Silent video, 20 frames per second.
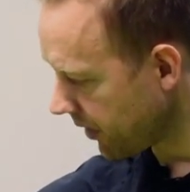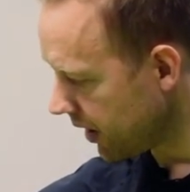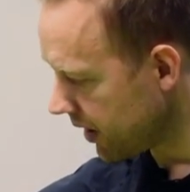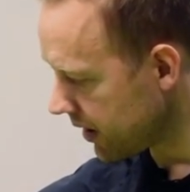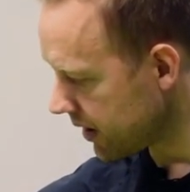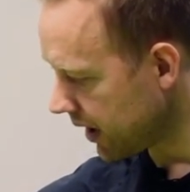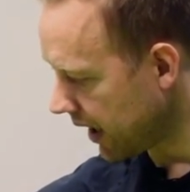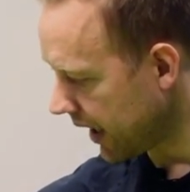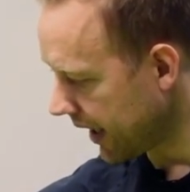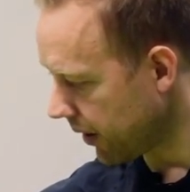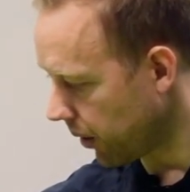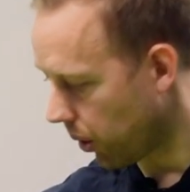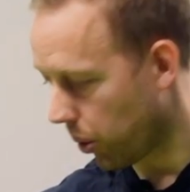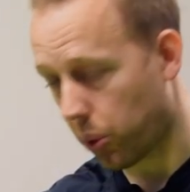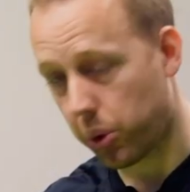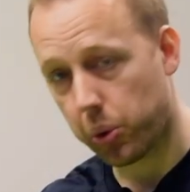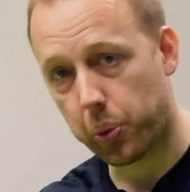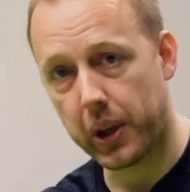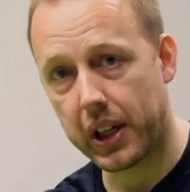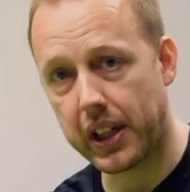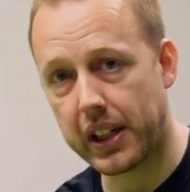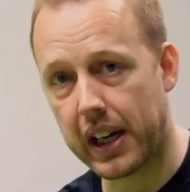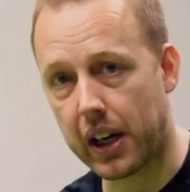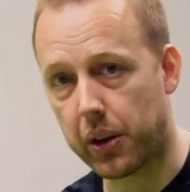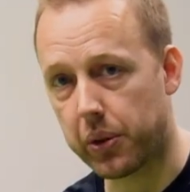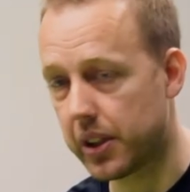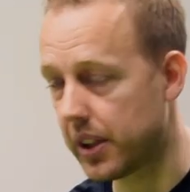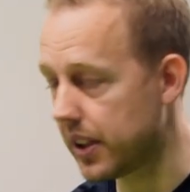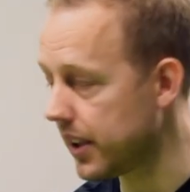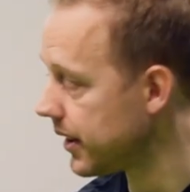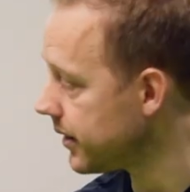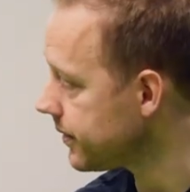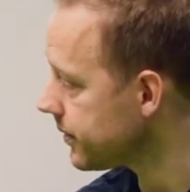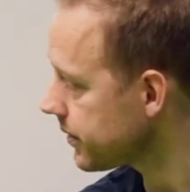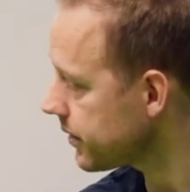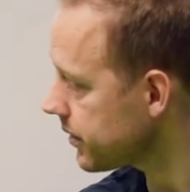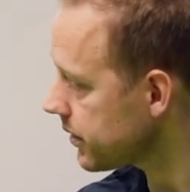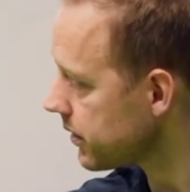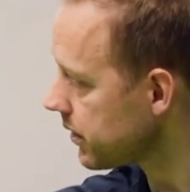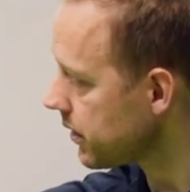side all the way down here.
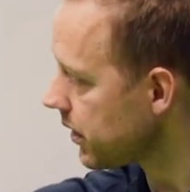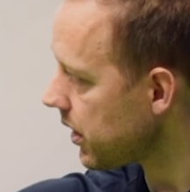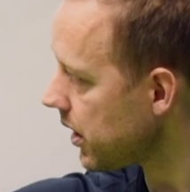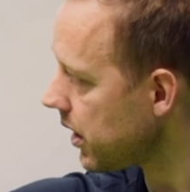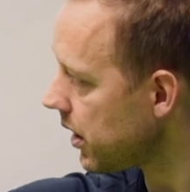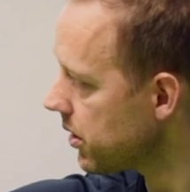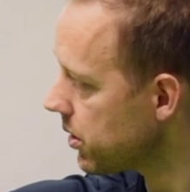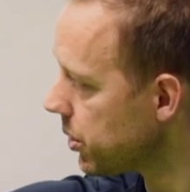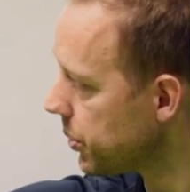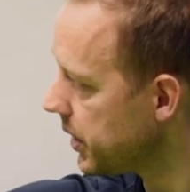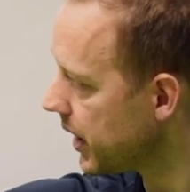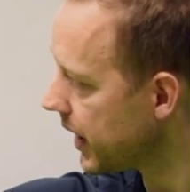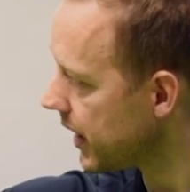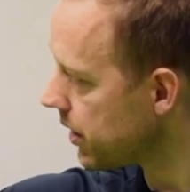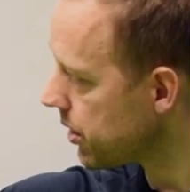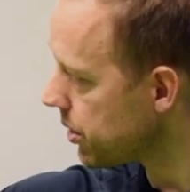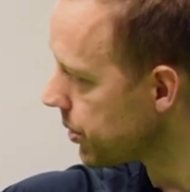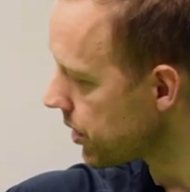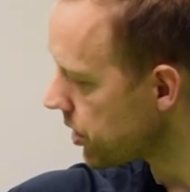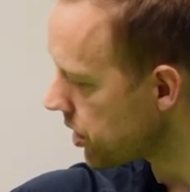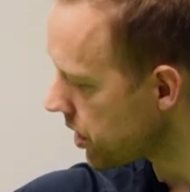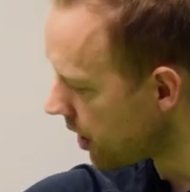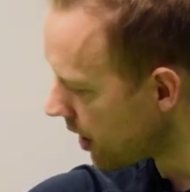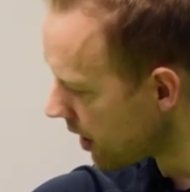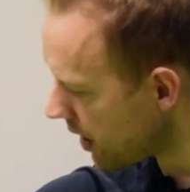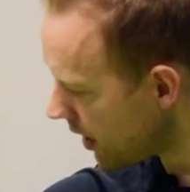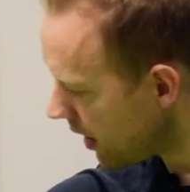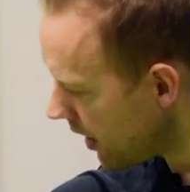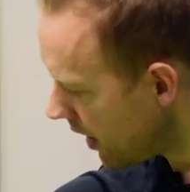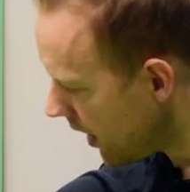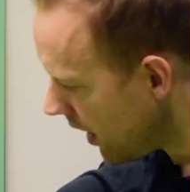So he can do a shot